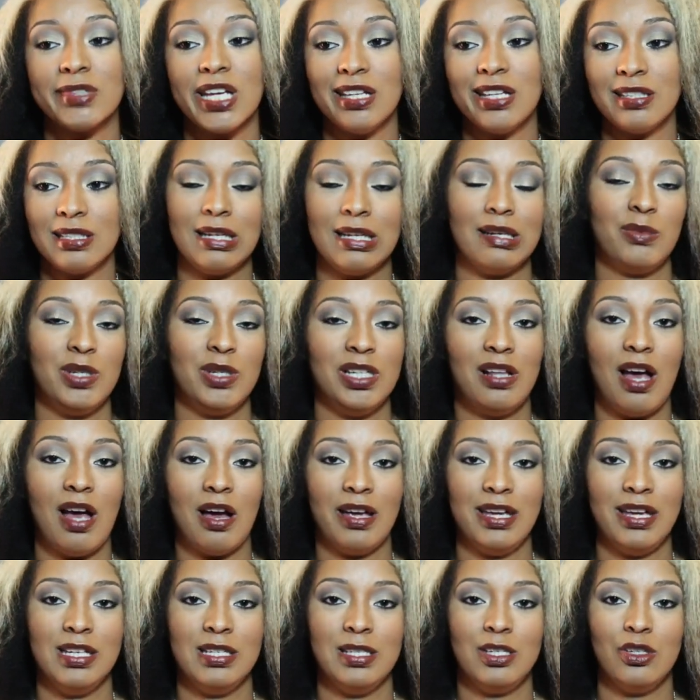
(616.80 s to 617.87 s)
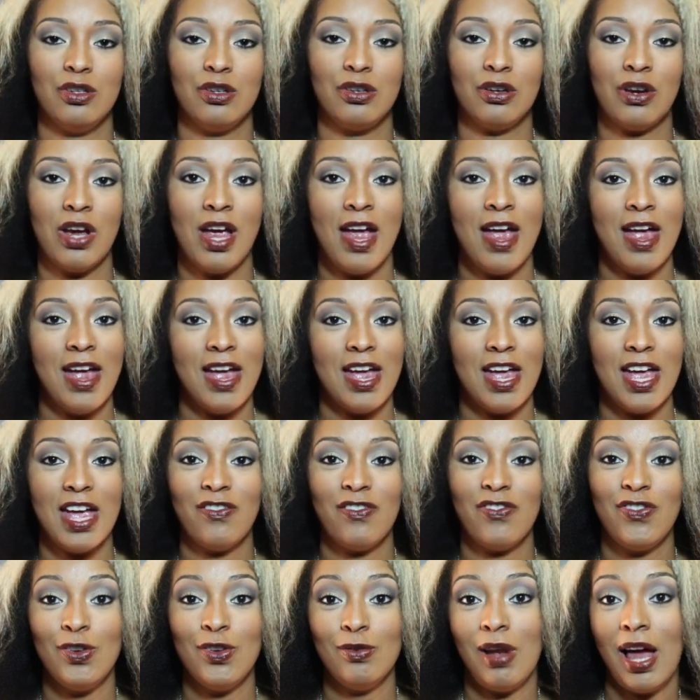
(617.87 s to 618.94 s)
it's going to be a lot easier.
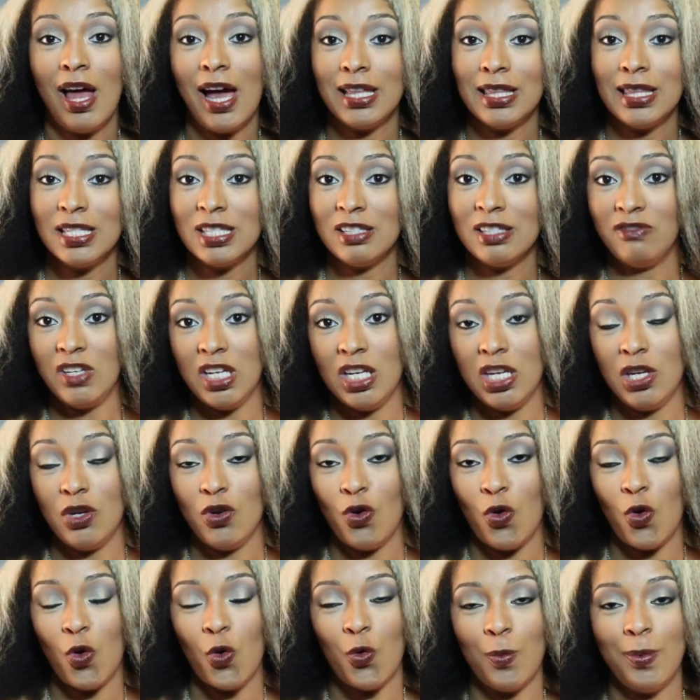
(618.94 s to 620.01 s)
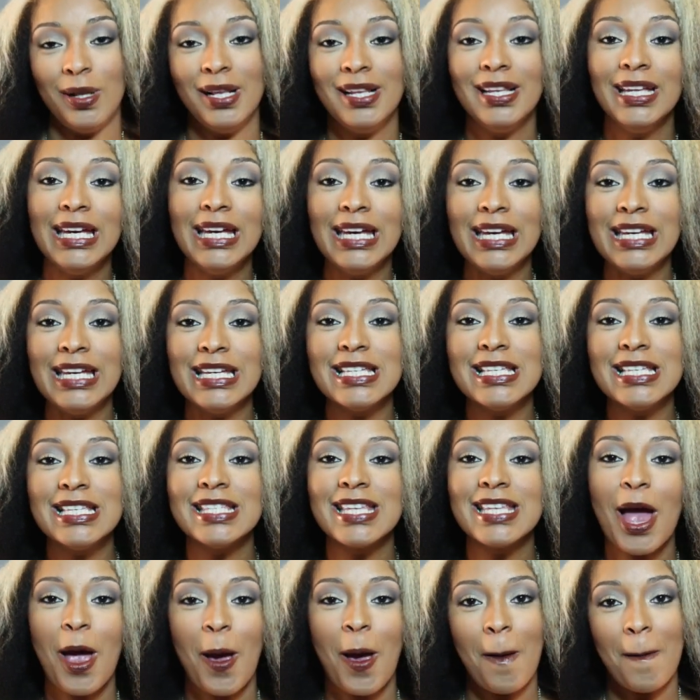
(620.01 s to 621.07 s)
If you like this video, please
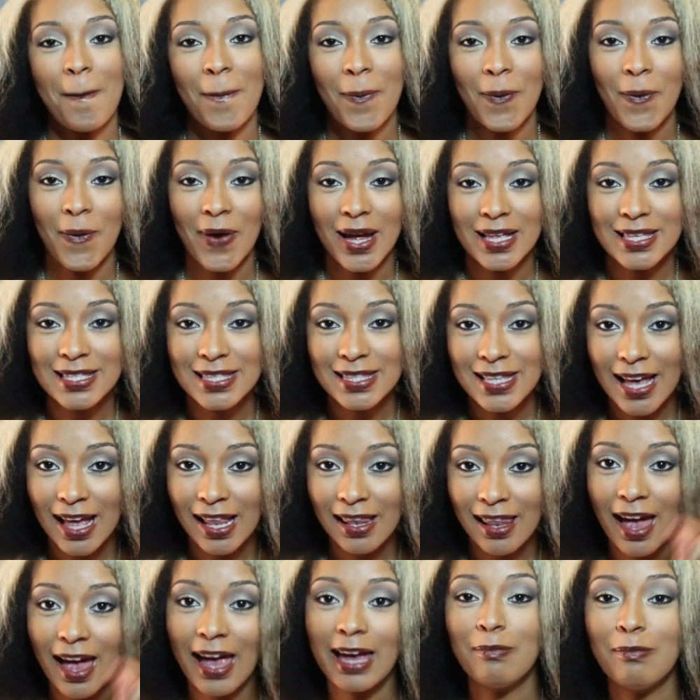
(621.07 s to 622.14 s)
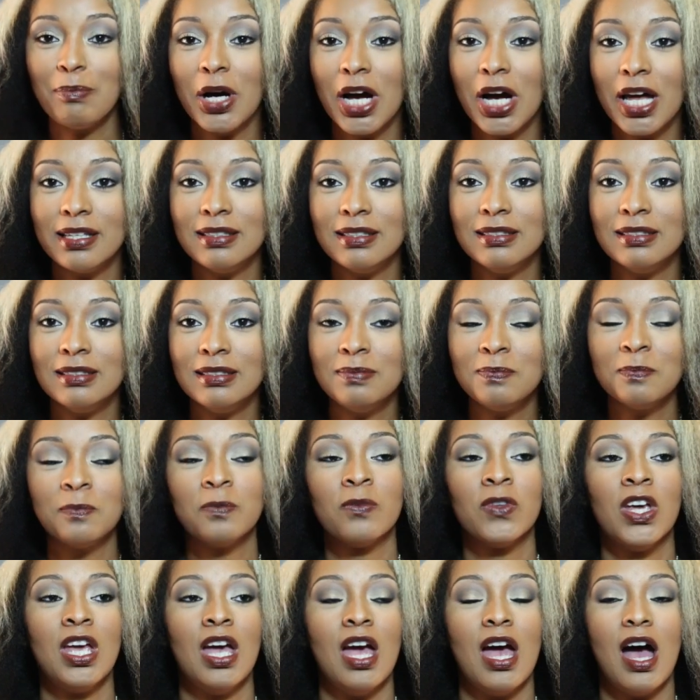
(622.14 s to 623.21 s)
press that like button.
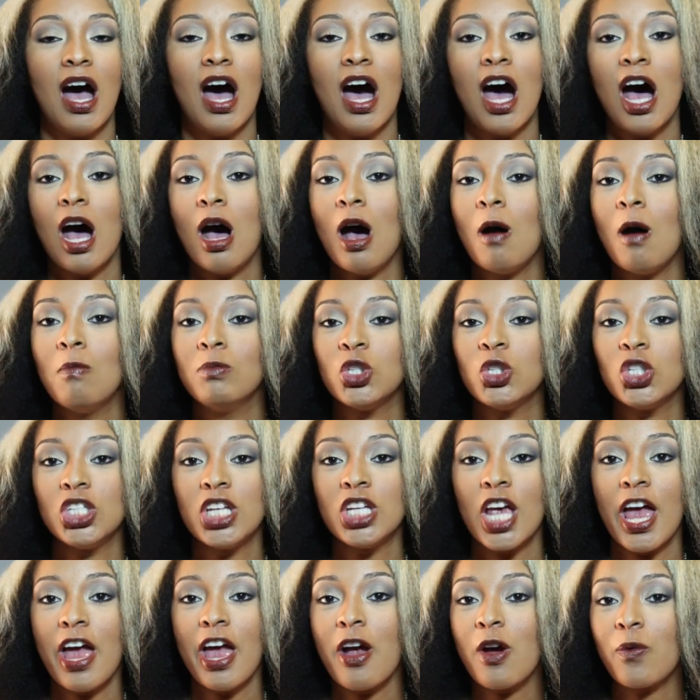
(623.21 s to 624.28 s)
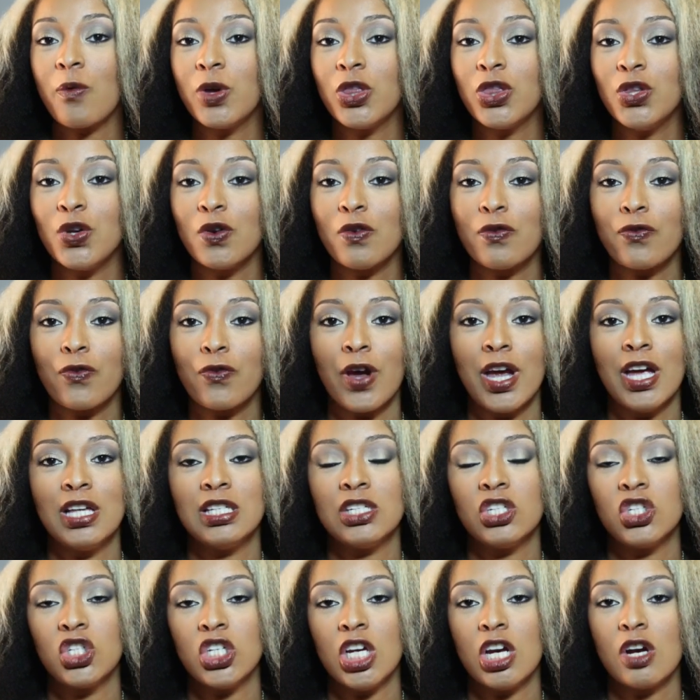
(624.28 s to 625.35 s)
Share with your
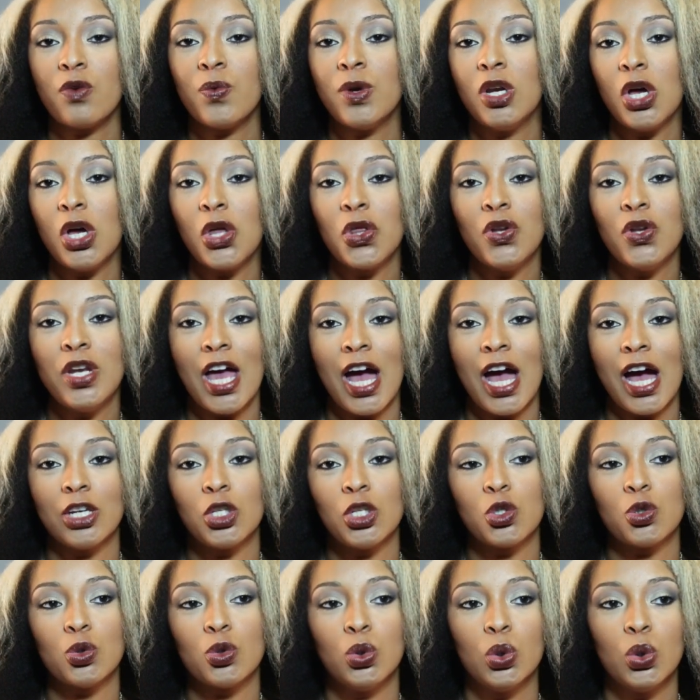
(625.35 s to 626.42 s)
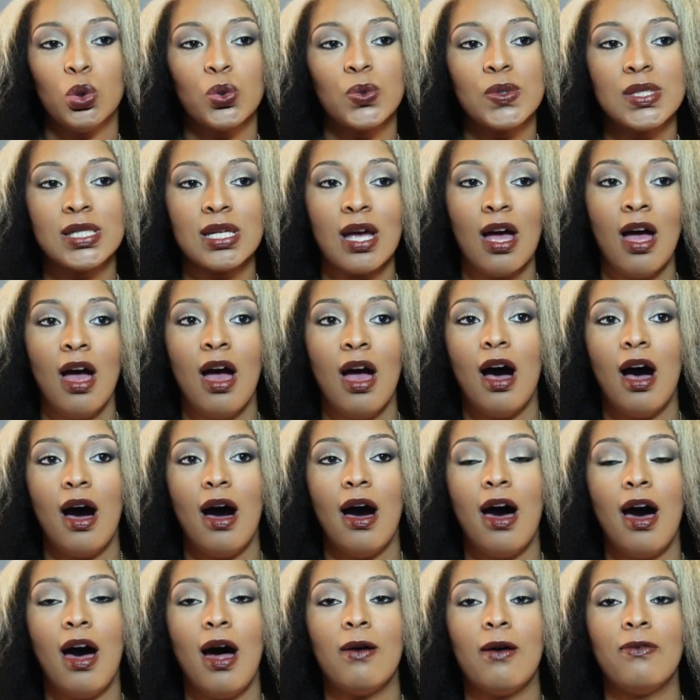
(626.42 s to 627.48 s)
friends, share with other naturals.
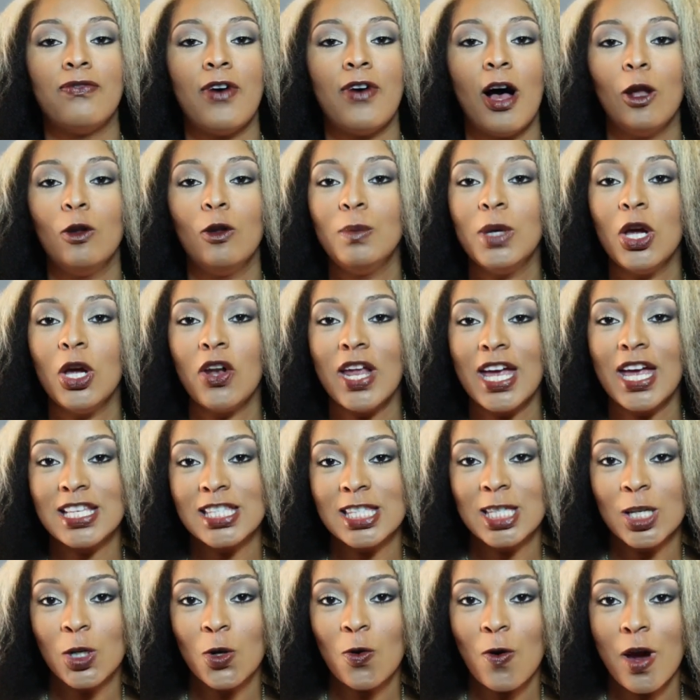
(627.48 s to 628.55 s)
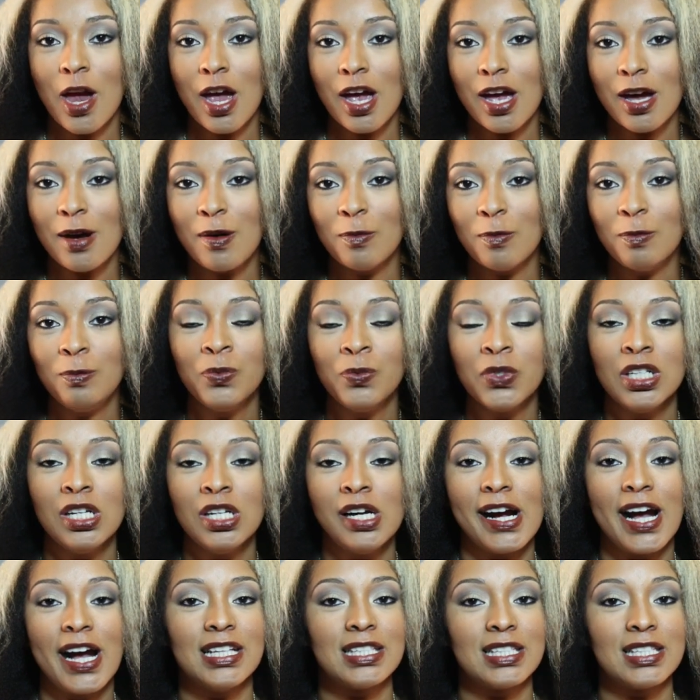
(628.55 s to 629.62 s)
Follow me on Instagram
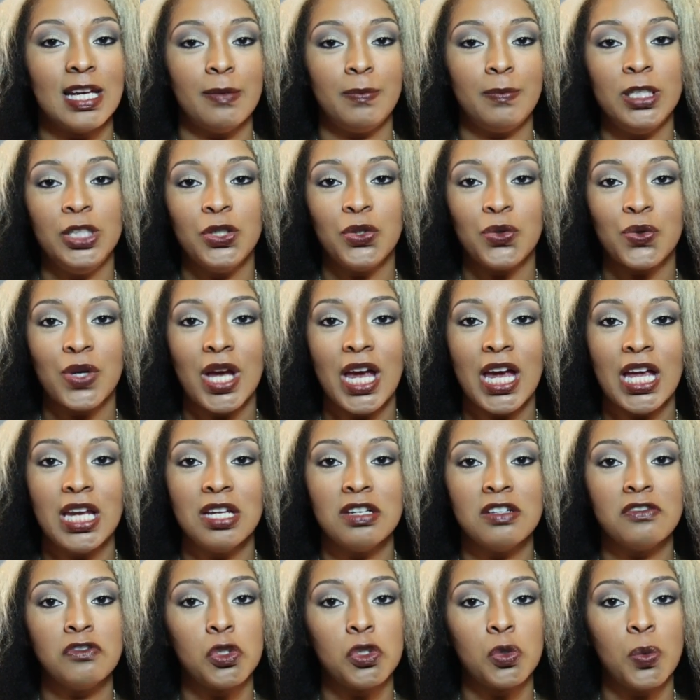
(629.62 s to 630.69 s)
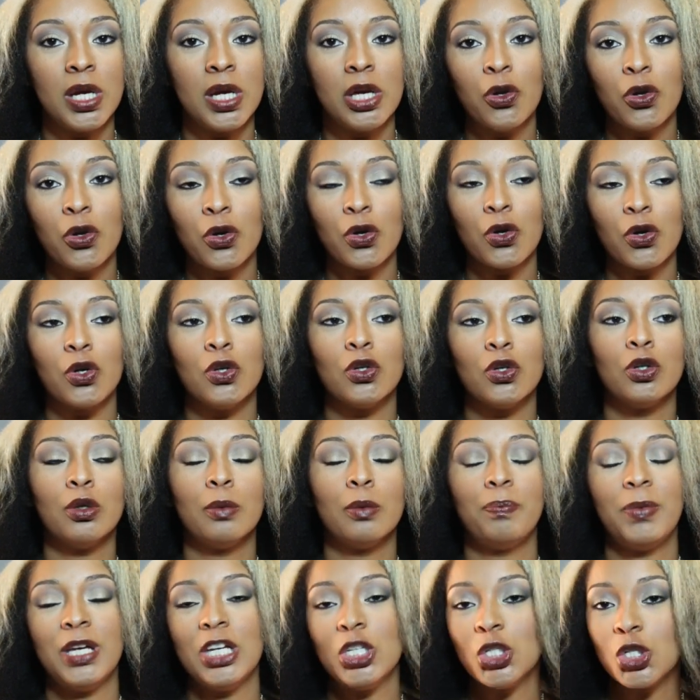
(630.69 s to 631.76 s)
at Simply Creative, Twitter,
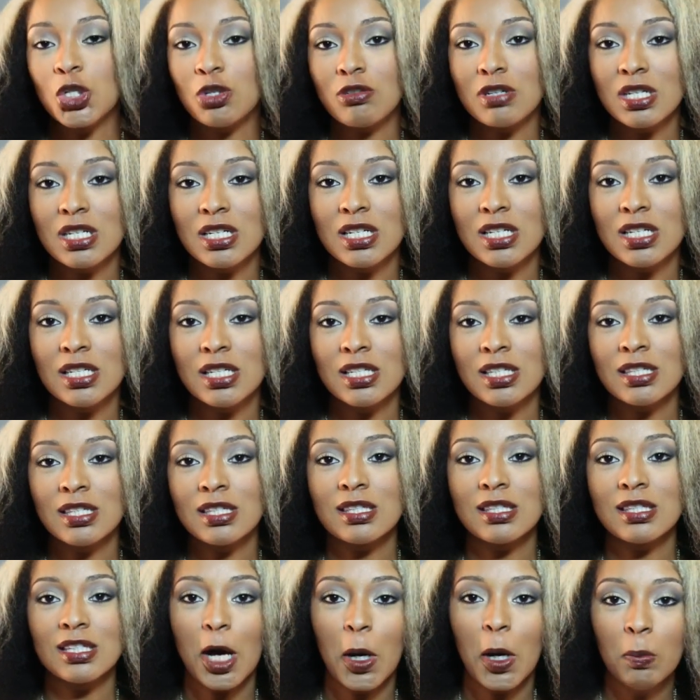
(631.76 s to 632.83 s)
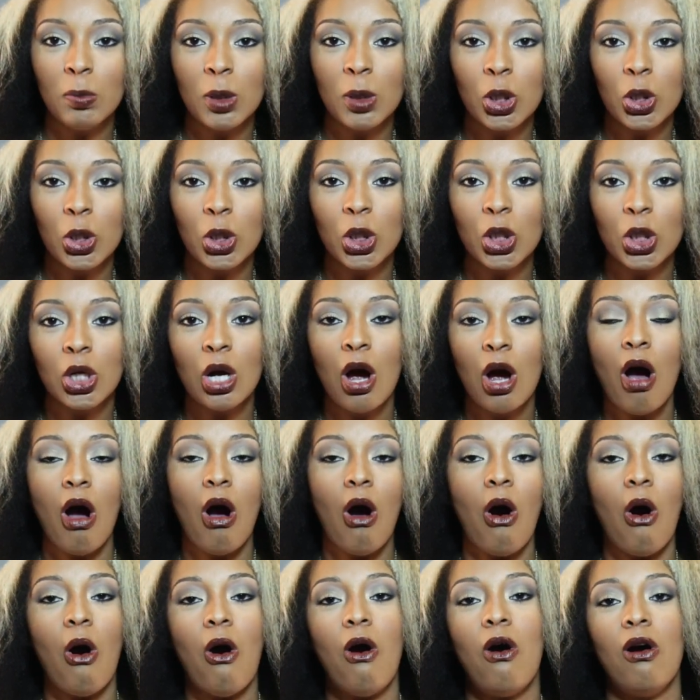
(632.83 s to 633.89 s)
Pinterest, Tumblr,
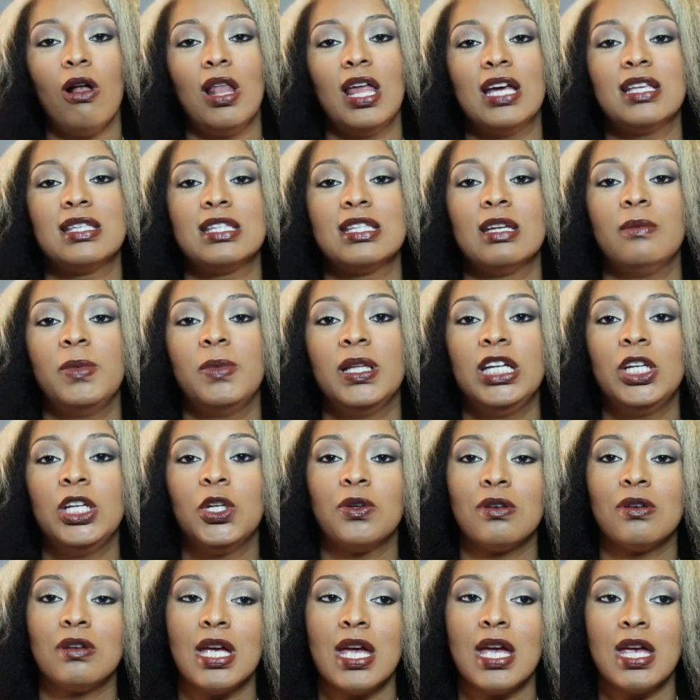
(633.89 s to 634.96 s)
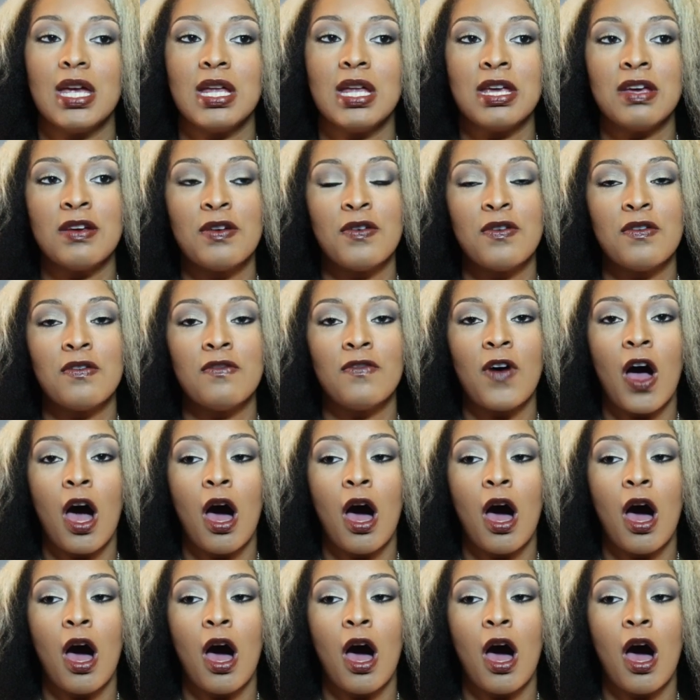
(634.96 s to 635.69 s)
all at Simply Creative.